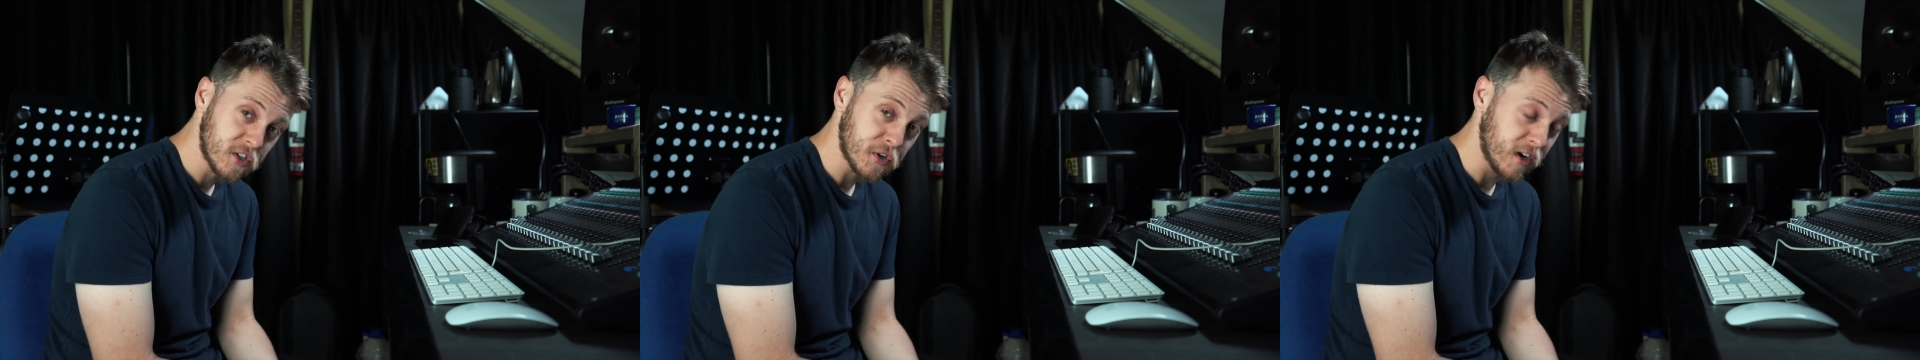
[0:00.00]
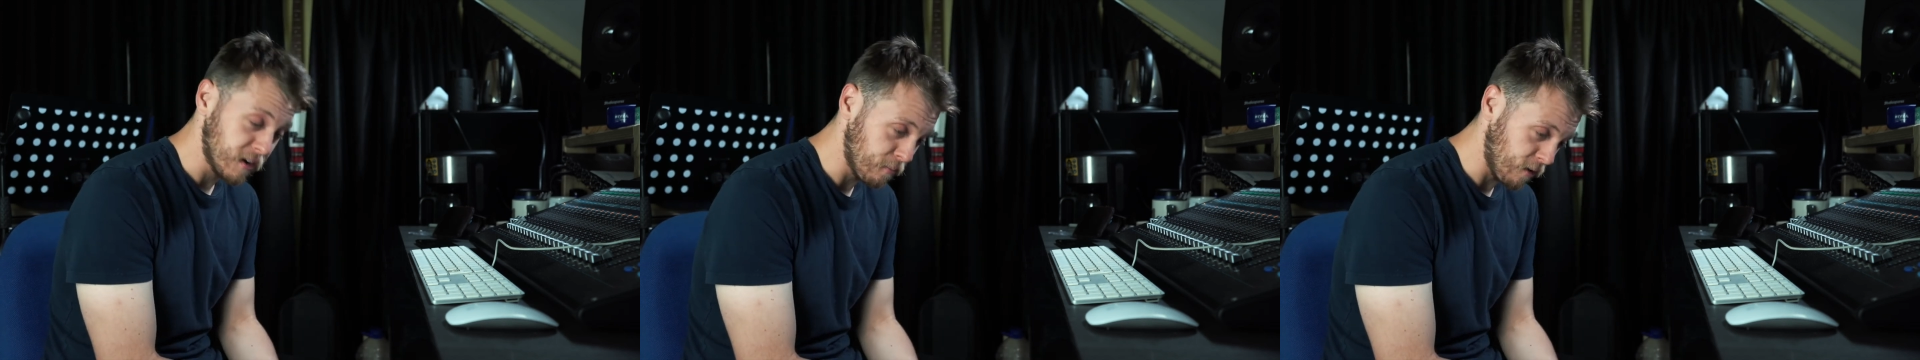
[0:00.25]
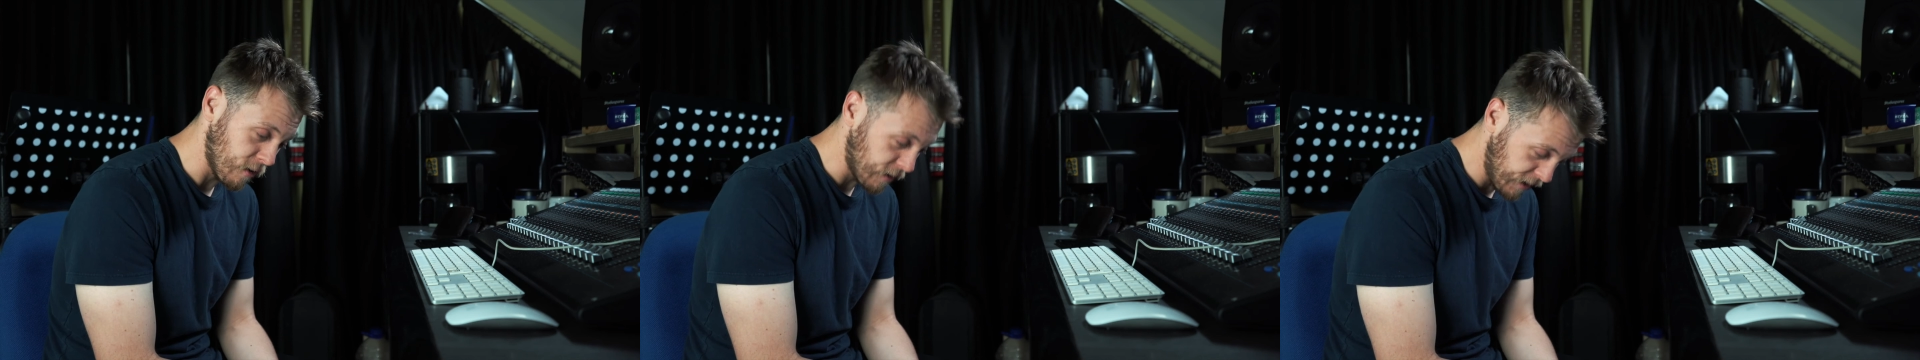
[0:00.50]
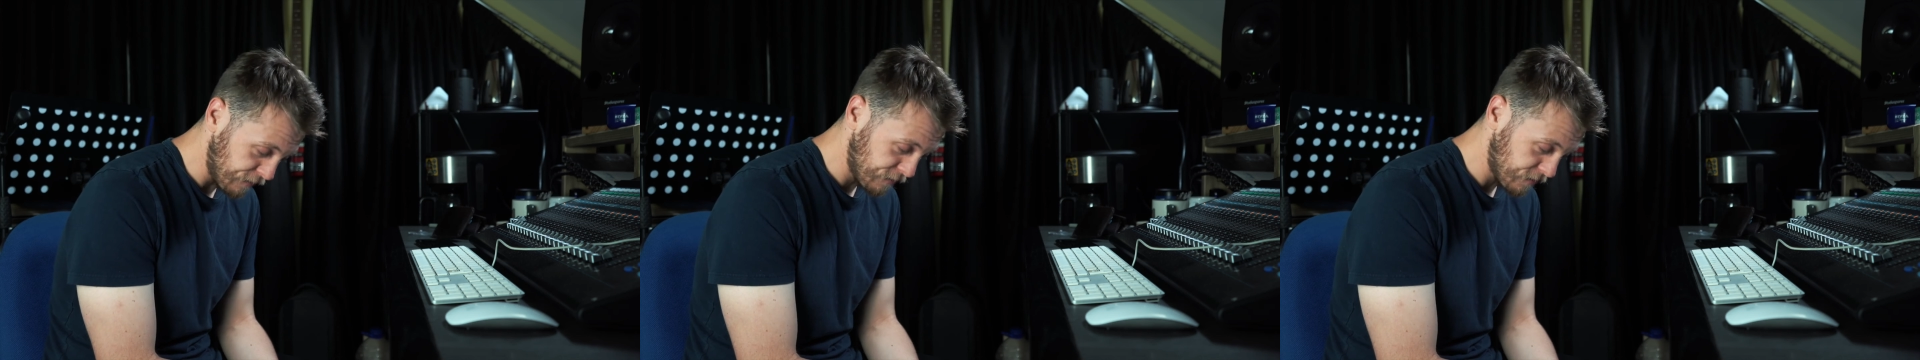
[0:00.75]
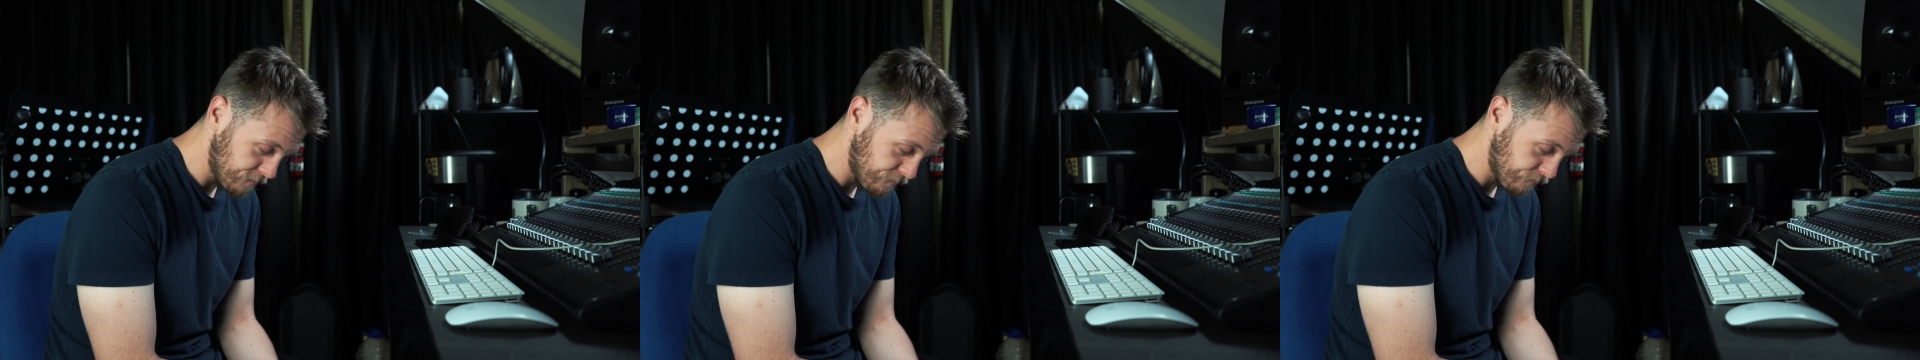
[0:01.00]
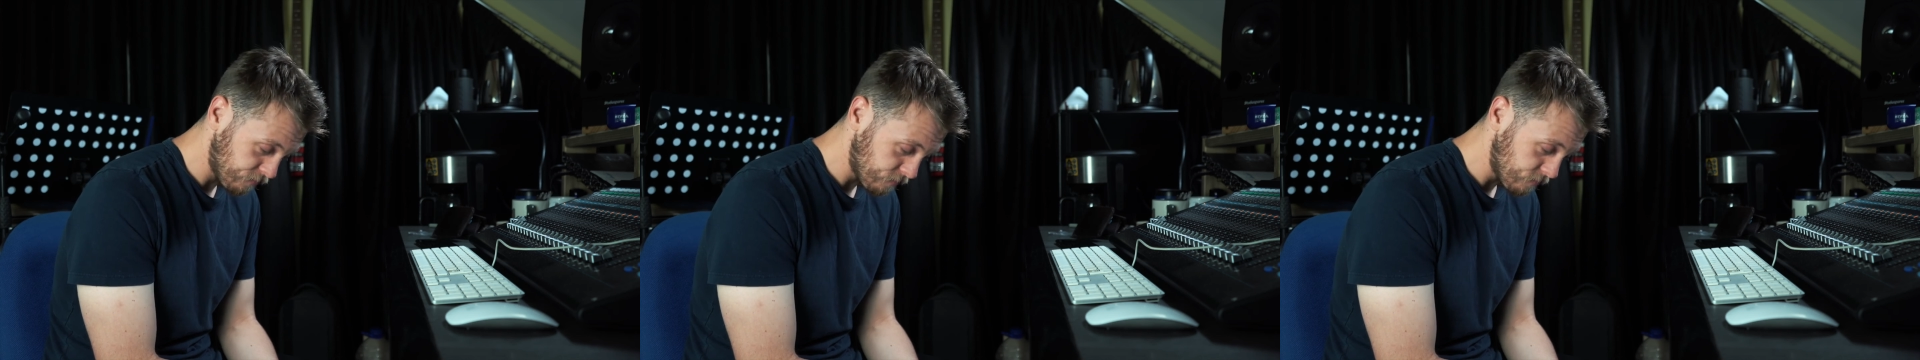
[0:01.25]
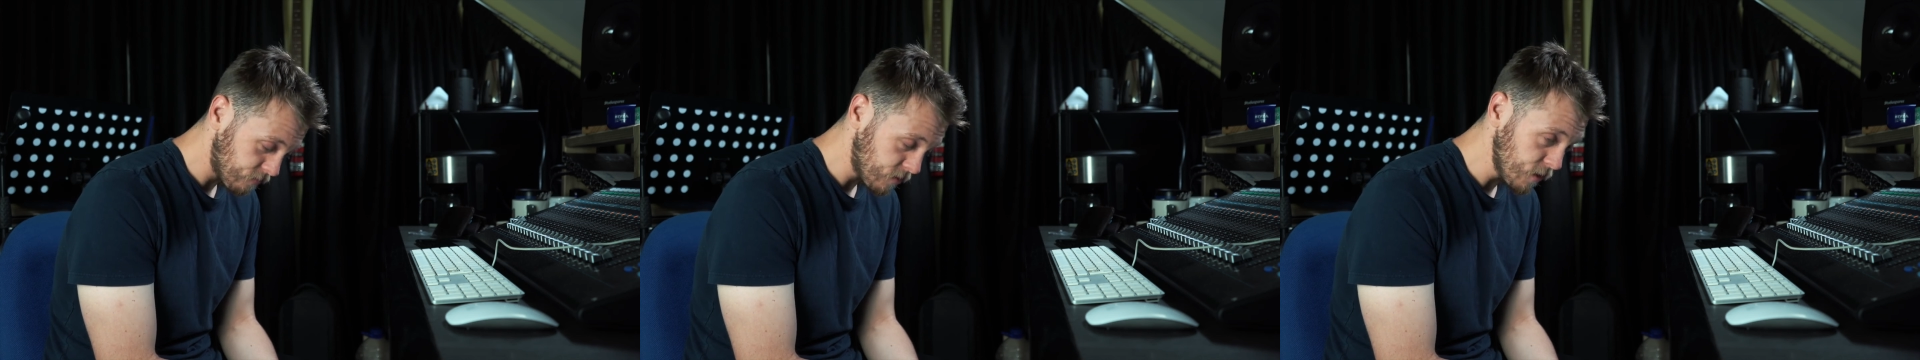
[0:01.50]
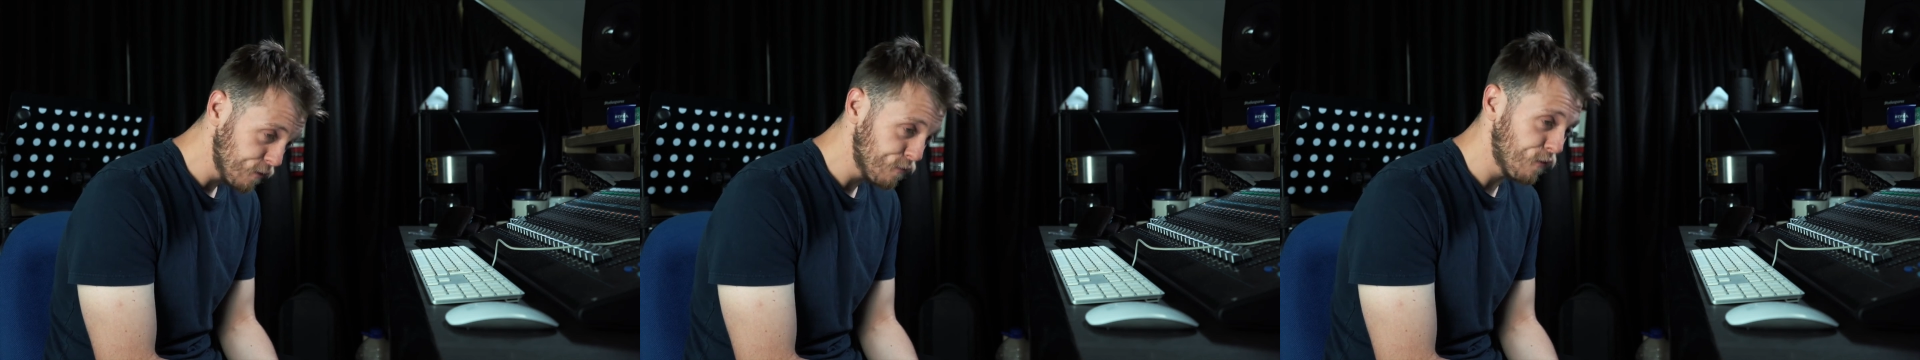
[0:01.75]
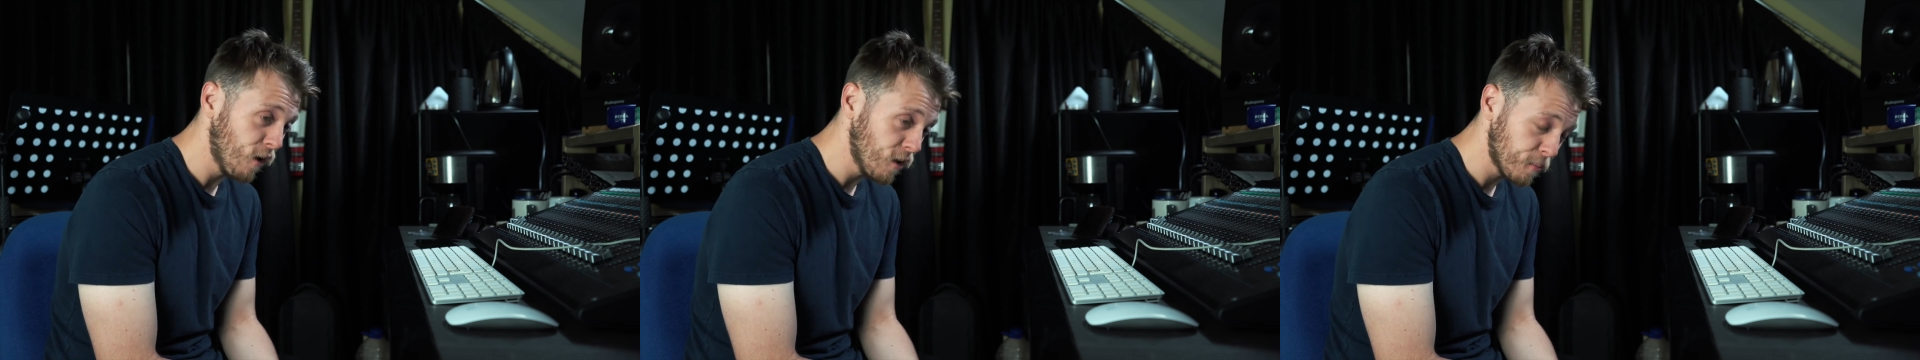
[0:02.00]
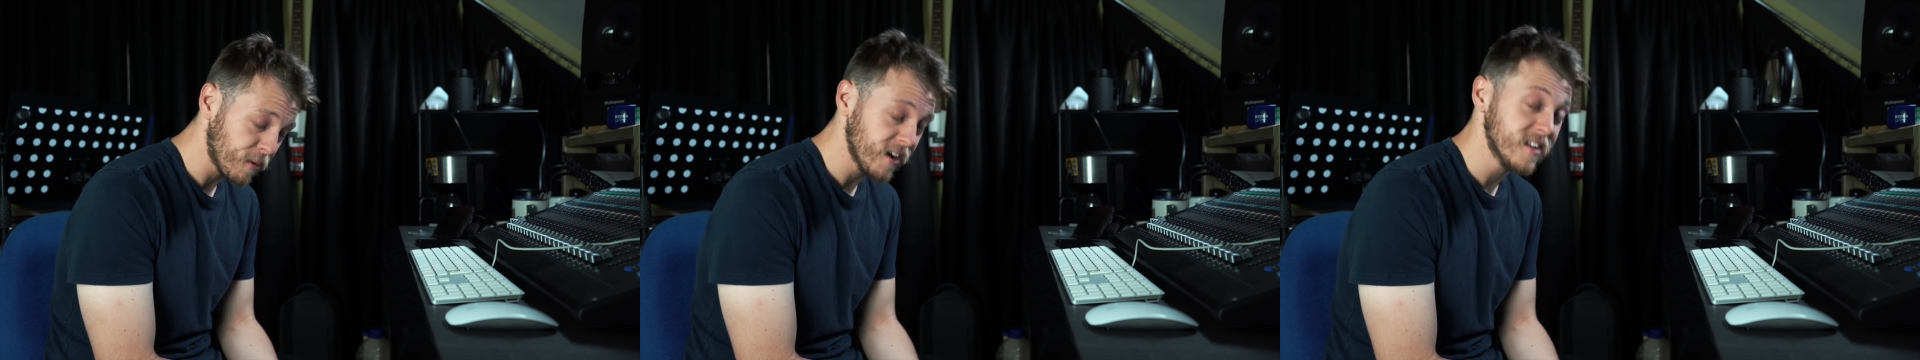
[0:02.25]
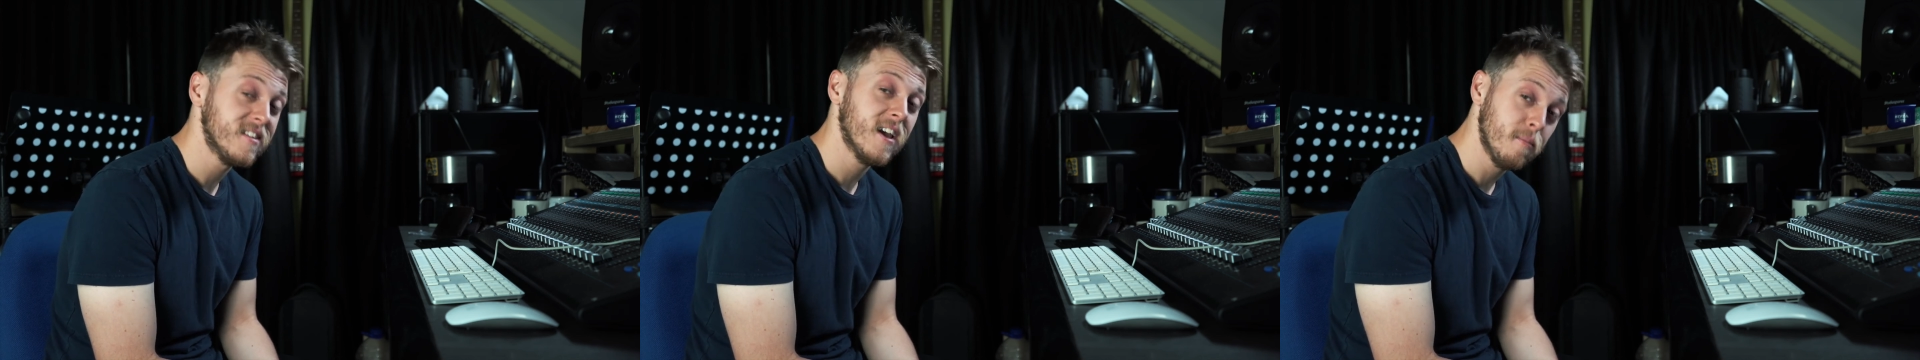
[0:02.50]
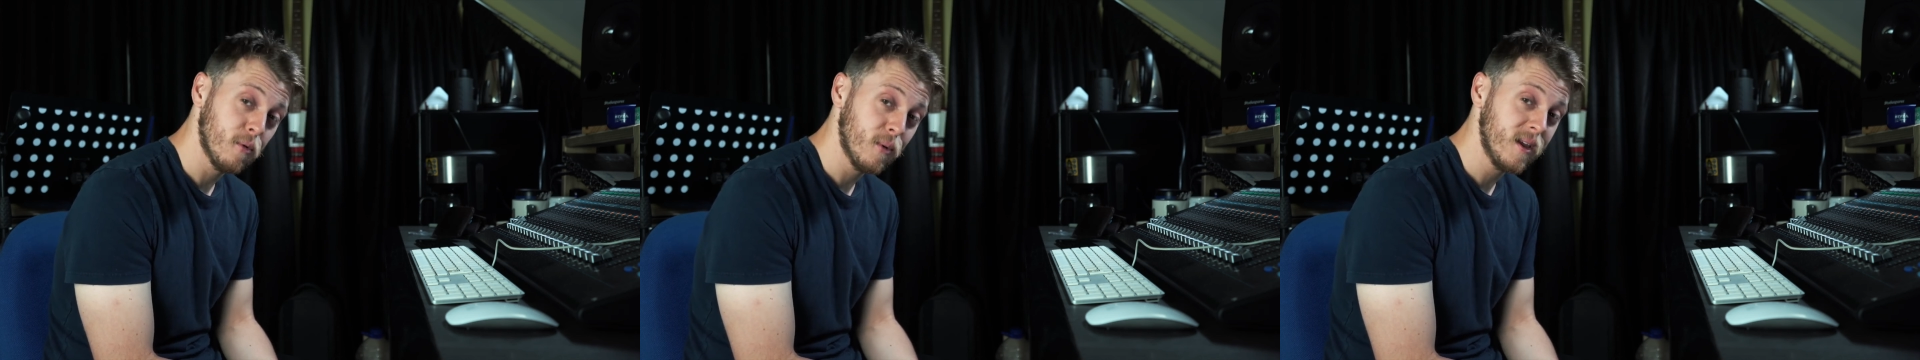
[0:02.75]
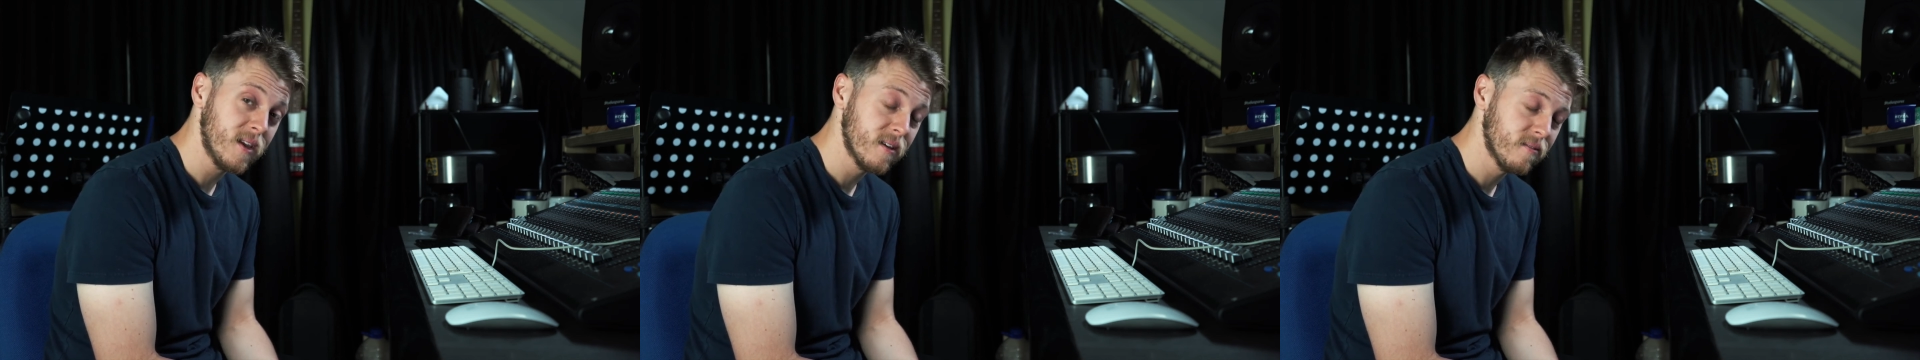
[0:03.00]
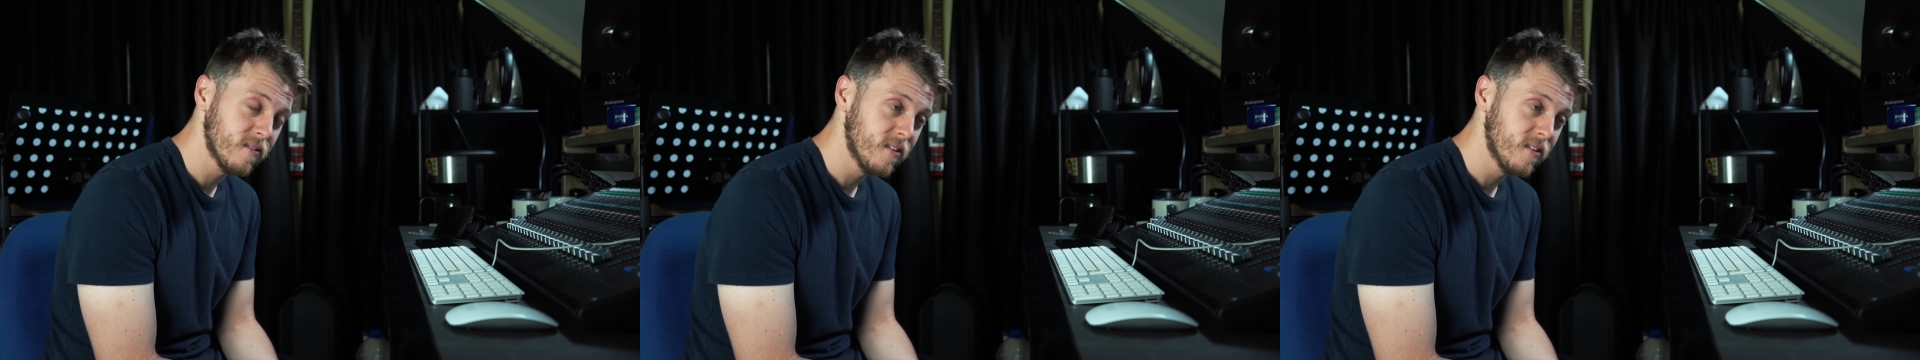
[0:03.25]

training block left, followed by a taper week,